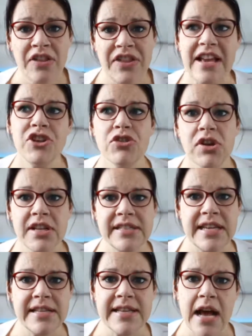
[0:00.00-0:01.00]
the intricate
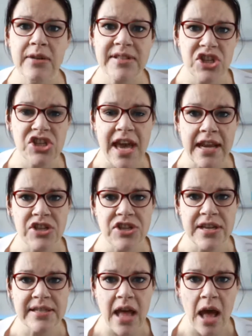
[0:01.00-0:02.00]
details and the
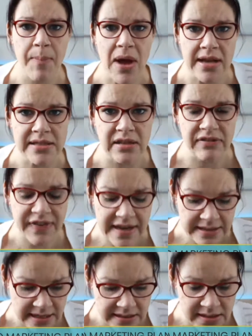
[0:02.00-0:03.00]
challenges that a person
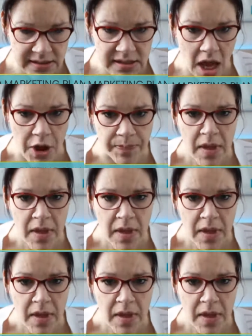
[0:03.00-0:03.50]
faces. So